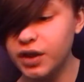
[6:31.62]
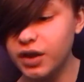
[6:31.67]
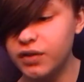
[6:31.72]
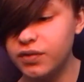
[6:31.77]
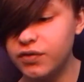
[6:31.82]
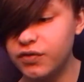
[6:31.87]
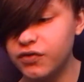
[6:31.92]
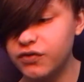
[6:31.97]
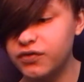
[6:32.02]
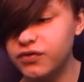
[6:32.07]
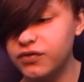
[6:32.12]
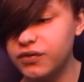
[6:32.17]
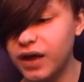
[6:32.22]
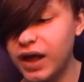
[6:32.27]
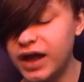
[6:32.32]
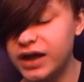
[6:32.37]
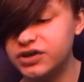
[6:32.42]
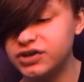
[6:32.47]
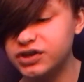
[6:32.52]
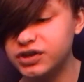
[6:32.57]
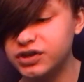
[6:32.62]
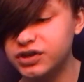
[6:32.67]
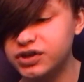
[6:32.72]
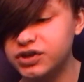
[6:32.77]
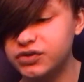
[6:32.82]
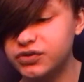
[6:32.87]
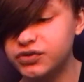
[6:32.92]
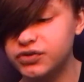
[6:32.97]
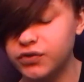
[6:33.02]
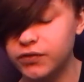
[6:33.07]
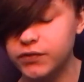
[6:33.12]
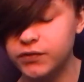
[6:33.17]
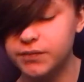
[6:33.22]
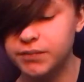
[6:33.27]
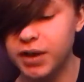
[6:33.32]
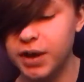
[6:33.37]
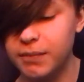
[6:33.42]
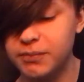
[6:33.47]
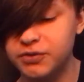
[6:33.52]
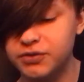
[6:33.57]
there's actually two Sergeant
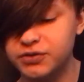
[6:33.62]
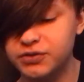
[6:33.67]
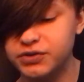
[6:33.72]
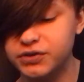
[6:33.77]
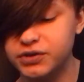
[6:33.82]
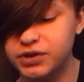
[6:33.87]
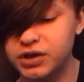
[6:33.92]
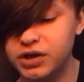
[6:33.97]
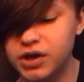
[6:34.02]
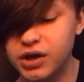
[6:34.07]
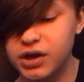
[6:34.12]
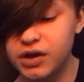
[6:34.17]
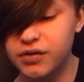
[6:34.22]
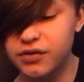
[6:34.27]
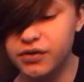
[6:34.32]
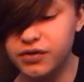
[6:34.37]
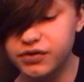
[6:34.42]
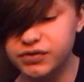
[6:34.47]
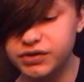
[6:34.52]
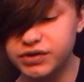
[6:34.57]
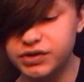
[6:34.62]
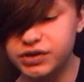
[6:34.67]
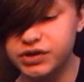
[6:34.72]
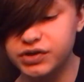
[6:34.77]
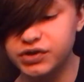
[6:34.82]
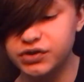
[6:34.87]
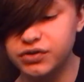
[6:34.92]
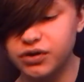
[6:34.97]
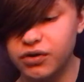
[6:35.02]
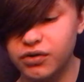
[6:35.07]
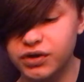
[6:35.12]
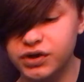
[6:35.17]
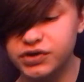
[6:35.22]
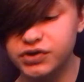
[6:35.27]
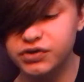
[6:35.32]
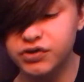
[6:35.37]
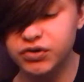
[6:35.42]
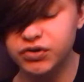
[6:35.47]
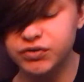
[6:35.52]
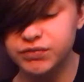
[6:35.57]
Peppers. There's the starting
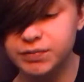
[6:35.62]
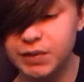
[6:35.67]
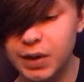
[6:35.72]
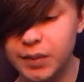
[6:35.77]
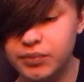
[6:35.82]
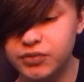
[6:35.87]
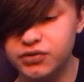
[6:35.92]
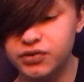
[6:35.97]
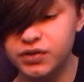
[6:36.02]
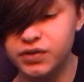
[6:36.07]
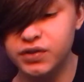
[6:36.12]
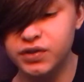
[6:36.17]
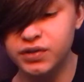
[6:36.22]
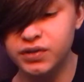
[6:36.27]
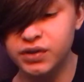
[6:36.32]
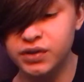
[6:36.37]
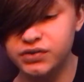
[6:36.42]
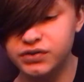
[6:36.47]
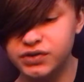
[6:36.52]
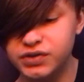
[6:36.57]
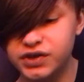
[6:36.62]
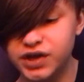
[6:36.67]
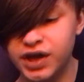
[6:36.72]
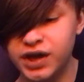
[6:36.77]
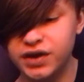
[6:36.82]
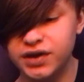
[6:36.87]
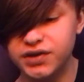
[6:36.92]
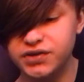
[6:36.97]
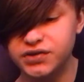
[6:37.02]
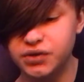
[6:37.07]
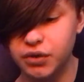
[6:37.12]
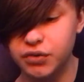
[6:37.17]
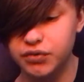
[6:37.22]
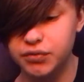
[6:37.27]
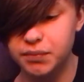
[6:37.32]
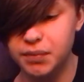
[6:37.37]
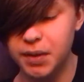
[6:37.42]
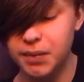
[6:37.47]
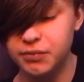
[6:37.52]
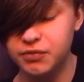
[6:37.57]
Sergeant Peppers and there's the ending
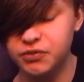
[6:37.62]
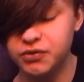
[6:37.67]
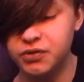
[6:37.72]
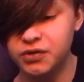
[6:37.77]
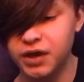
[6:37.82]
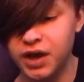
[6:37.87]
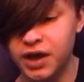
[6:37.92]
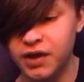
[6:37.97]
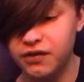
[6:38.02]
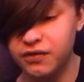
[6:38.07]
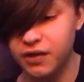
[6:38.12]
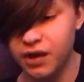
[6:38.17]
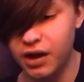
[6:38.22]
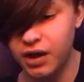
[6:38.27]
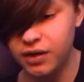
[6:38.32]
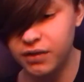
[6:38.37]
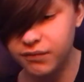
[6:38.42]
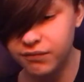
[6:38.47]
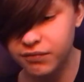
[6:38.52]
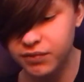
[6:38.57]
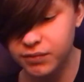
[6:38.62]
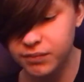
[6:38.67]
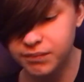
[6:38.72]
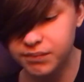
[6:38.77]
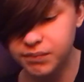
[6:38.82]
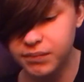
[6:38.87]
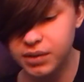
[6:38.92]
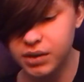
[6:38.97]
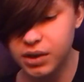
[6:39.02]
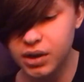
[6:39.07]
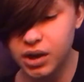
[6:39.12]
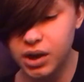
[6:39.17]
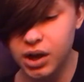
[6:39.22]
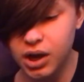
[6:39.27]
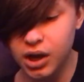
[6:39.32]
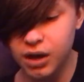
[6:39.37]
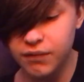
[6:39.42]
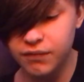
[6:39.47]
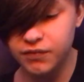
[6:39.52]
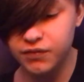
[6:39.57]
Sergeant Peppers. The A side of the
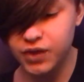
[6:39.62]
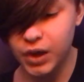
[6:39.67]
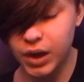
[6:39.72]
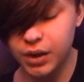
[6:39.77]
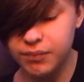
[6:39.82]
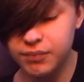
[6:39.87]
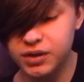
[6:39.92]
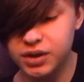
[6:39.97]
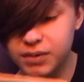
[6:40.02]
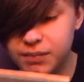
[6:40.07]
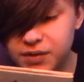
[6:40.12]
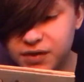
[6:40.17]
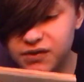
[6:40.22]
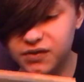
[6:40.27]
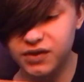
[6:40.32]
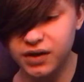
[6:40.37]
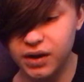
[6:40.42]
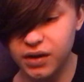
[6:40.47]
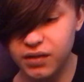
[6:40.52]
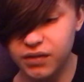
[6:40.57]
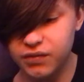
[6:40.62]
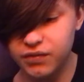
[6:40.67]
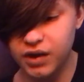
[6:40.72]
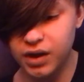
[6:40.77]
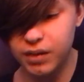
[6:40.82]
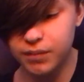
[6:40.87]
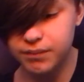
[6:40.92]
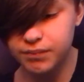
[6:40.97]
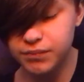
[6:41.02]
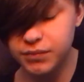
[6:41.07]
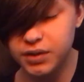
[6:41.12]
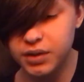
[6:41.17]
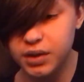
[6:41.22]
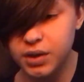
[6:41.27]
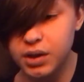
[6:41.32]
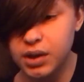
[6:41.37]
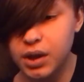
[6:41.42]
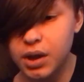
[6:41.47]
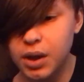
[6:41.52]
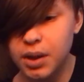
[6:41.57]
of this album and the B side of this album.
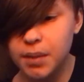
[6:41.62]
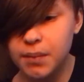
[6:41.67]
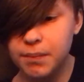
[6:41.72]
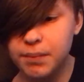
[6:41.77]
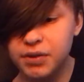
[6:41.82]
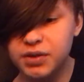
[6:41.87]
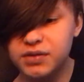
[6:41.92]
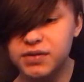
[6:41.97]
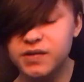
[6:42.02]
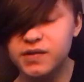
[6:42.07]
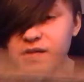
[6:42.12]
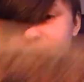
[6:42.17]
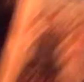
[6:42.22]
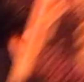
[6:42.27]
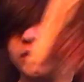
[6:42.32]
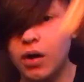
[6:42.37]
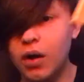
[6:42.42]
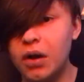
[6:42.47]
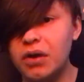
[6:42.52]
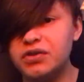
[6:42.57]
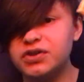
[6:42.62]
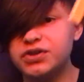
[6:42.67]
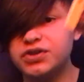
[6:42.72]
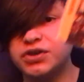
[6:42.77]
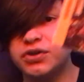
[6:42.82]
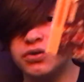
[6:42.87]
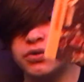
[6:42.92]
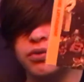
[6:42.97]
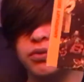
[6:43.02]
But this is also